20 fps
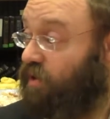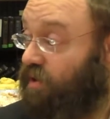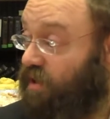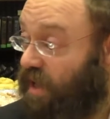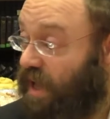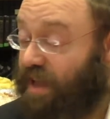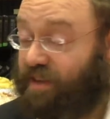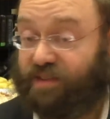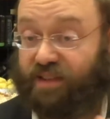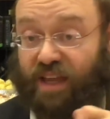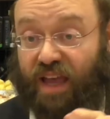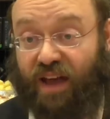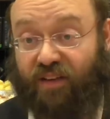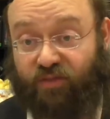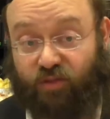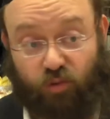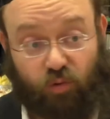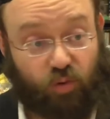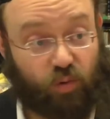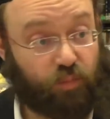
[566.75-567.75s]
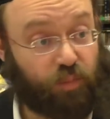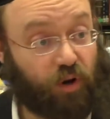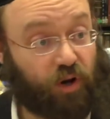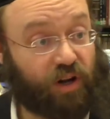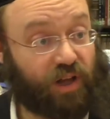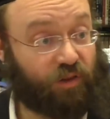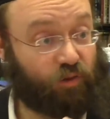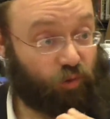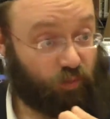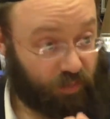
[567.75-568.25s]
Yes, you have to do the
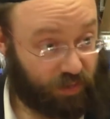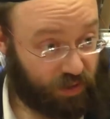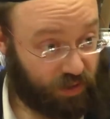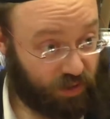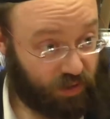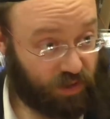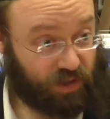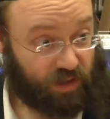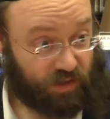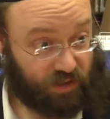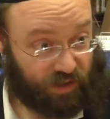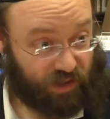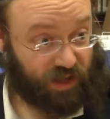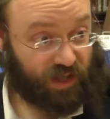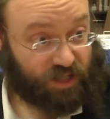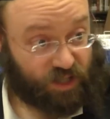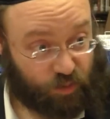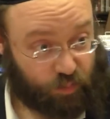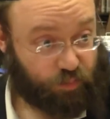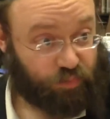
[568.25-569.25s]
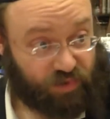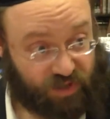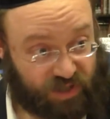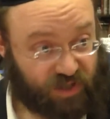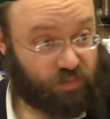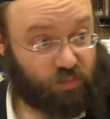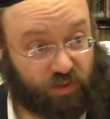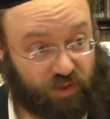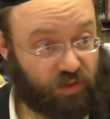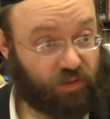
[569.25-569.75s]
Paraduma to get
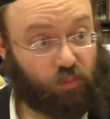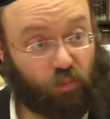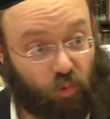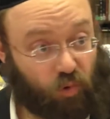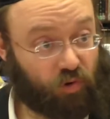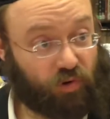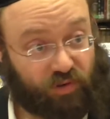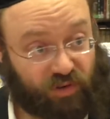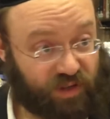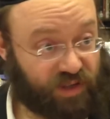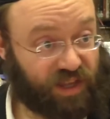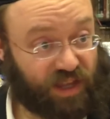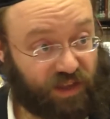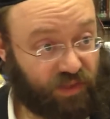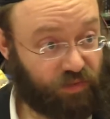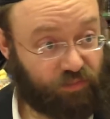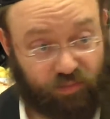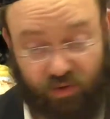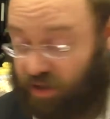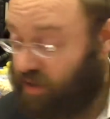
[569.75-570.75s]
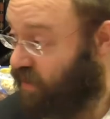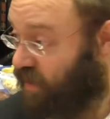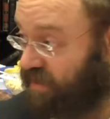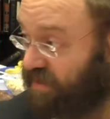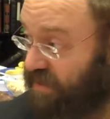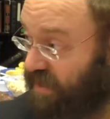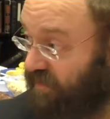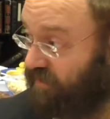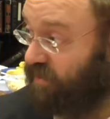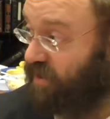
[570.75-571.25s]
spritzed with the water of day three and day
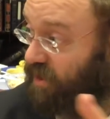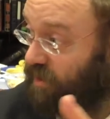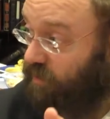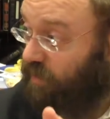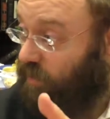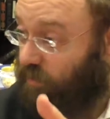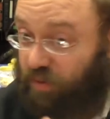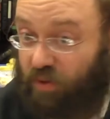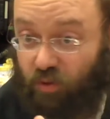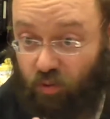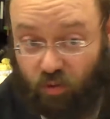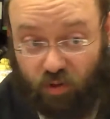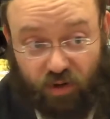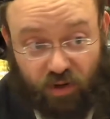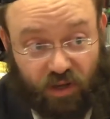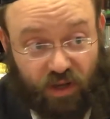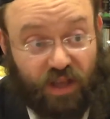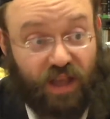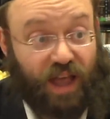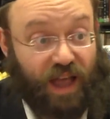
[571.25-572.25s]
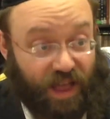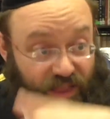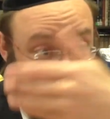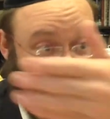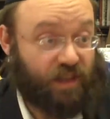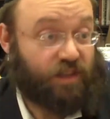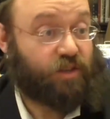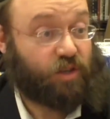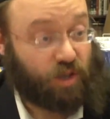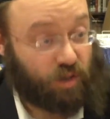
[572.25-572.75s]
seven to be pure, and
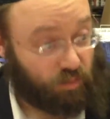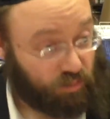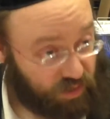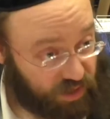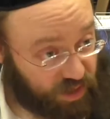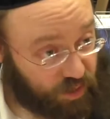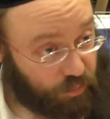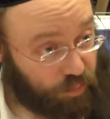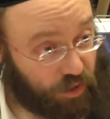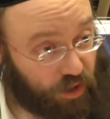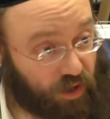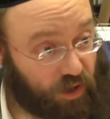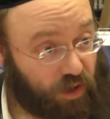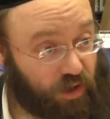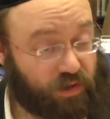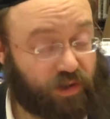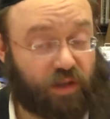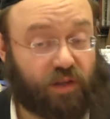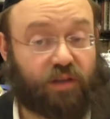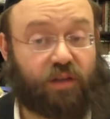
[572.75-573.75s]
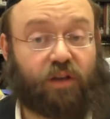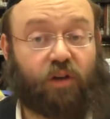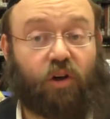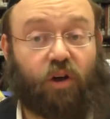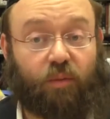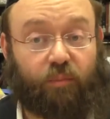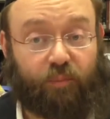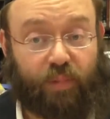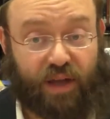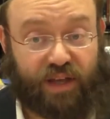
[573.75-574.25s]
then you can bring the par, the, the
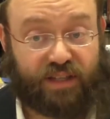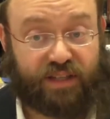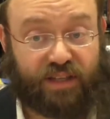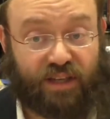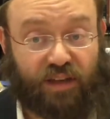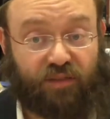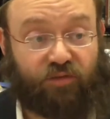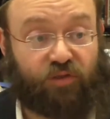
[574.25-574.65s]
Korban Pesach.